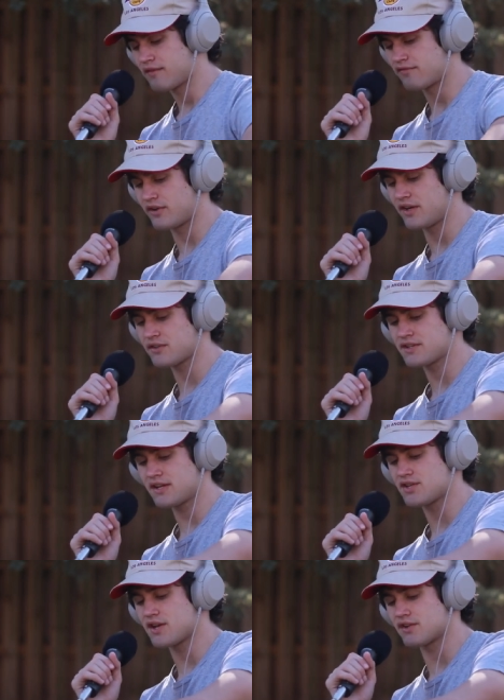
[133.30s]
Fritos,
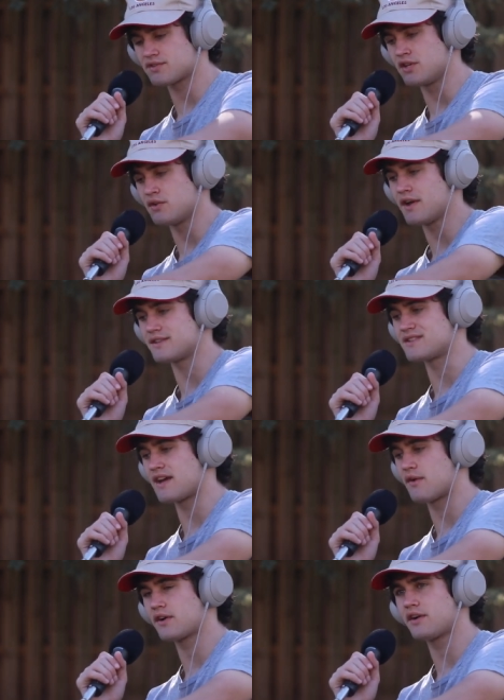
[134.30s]
not Cheetos, and you had
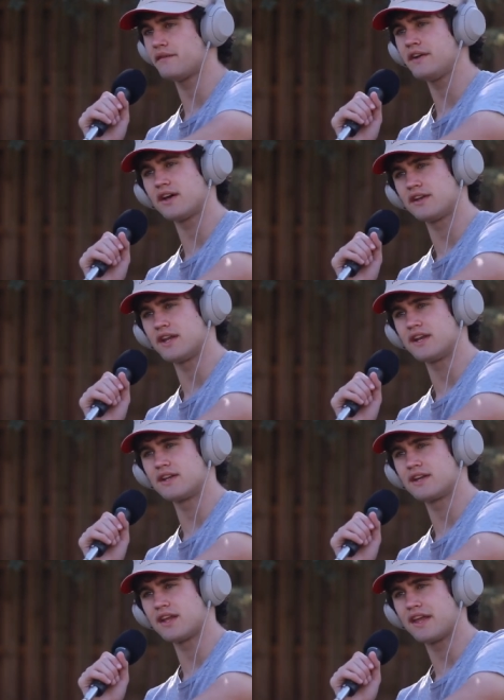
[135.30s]
sour cream and
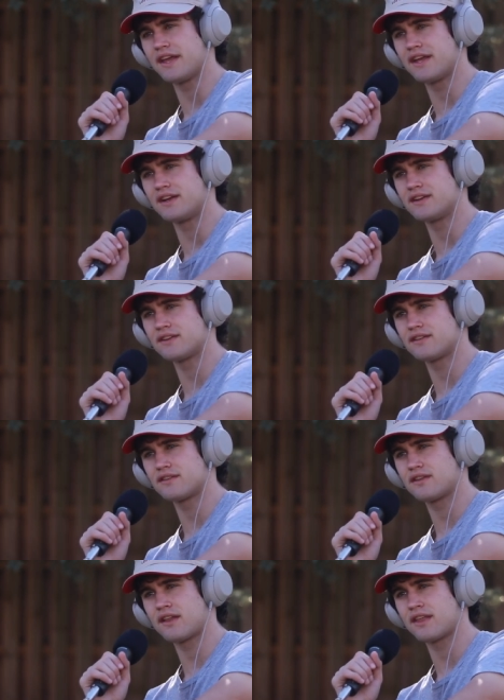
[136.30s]
onion, and,
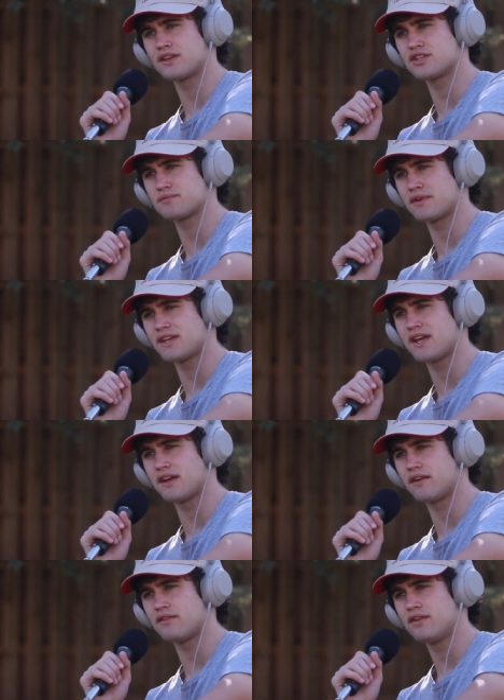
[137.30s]
and I like, think just
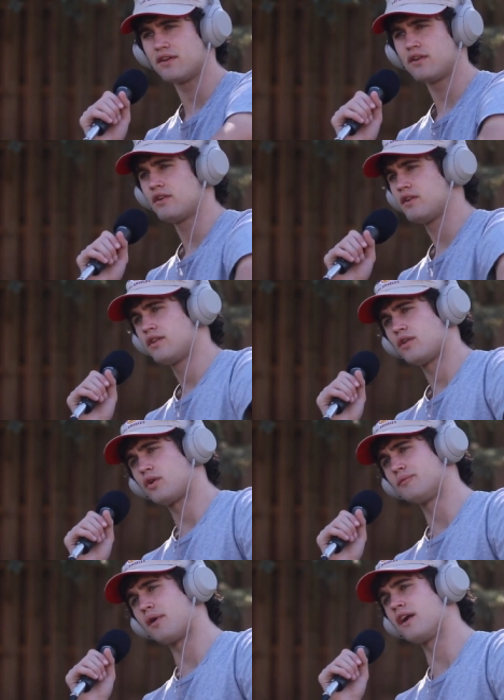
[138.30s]
potato. No, I
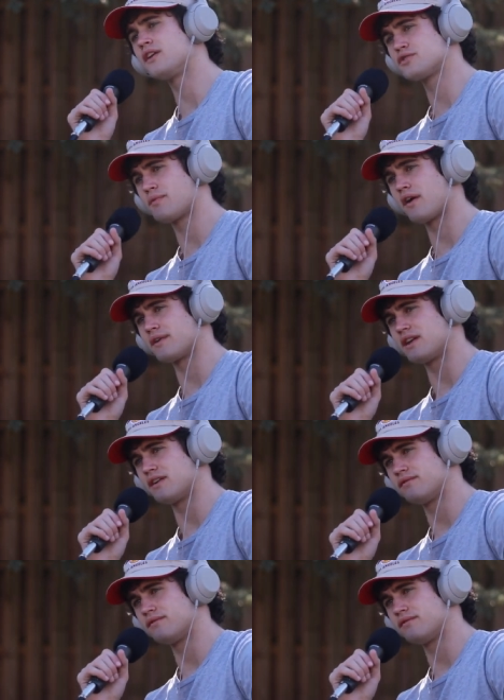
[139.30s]
had. Bar- it was barbecue.